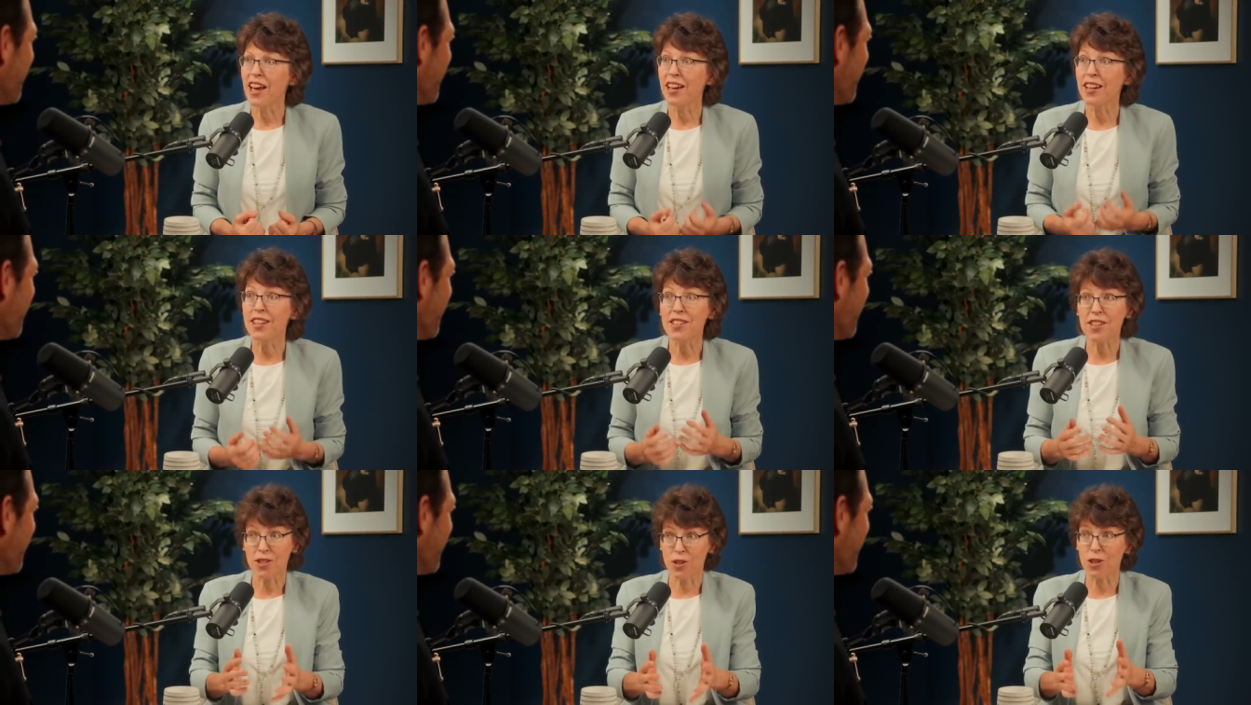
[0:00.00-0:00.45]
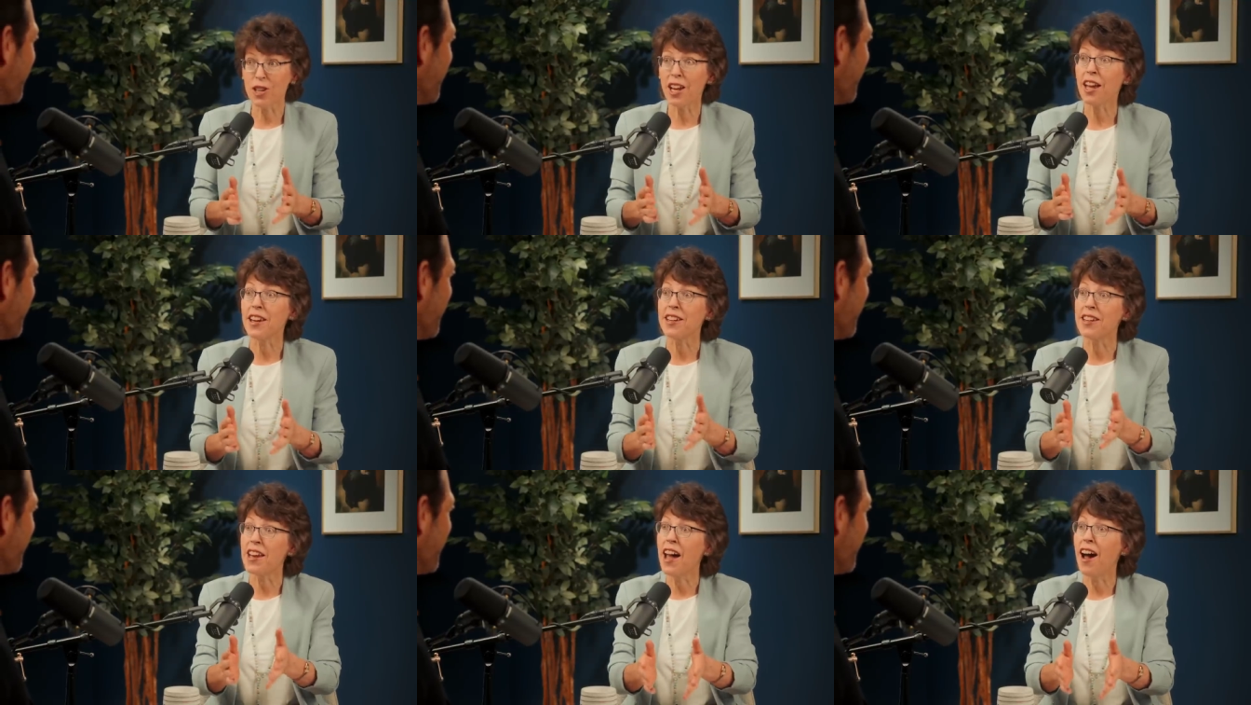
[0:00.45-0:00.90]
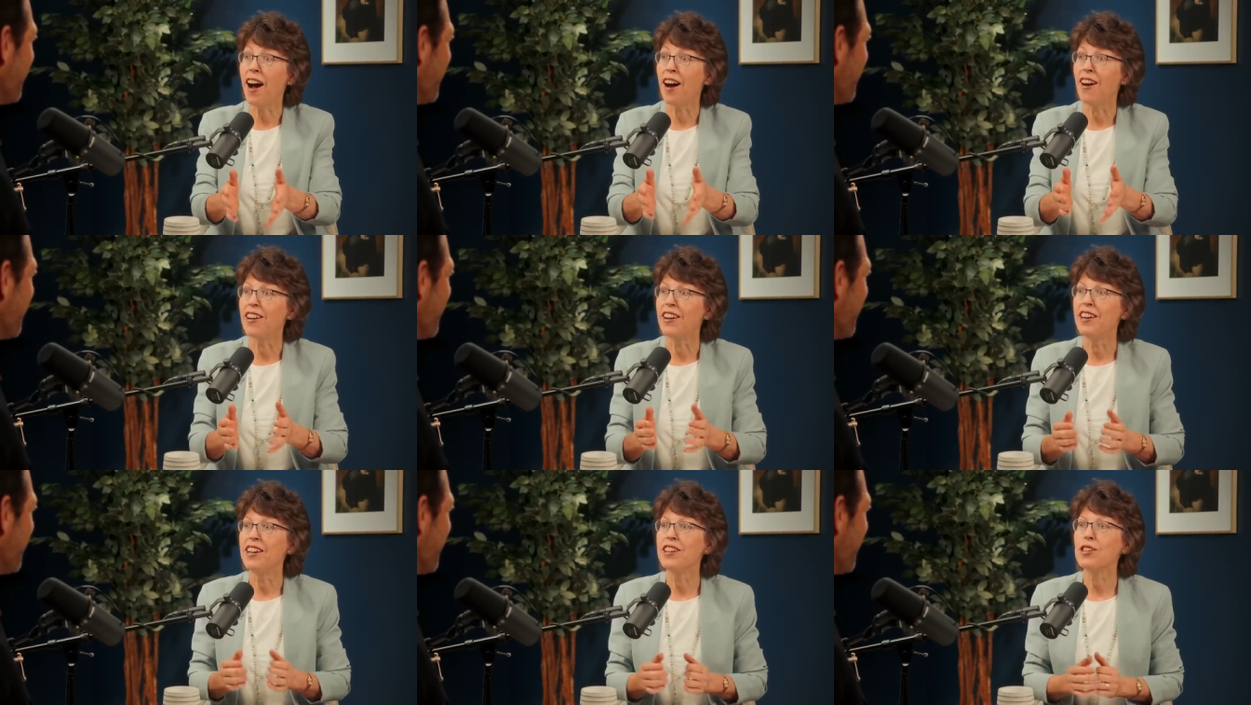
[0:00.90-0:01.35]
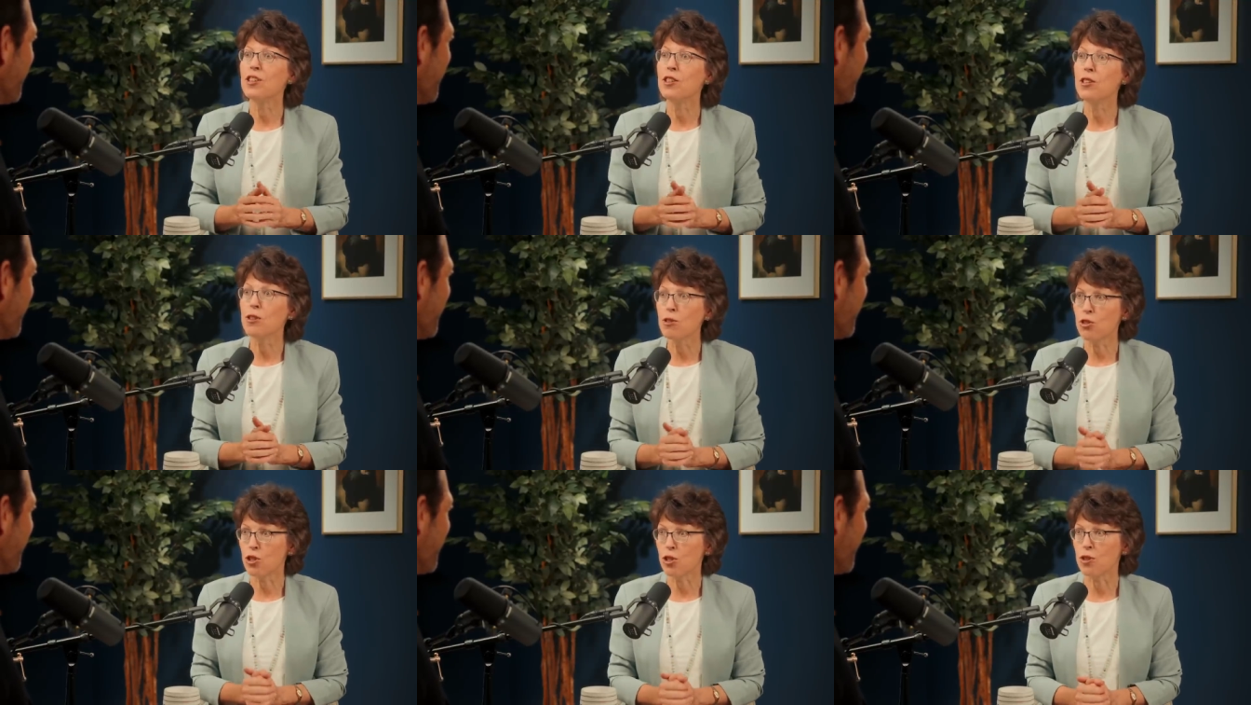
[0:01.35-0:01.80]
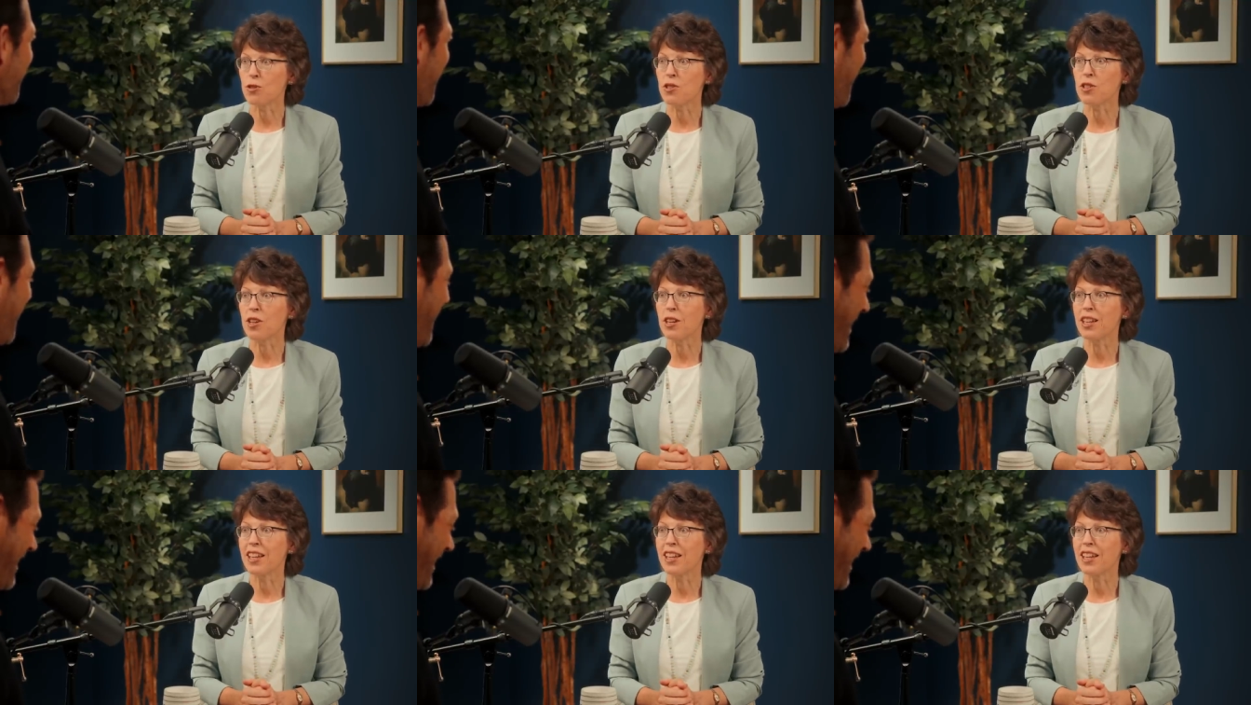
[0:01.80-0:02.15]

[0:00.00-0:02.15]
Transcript: And he says, "Okay, now you choose."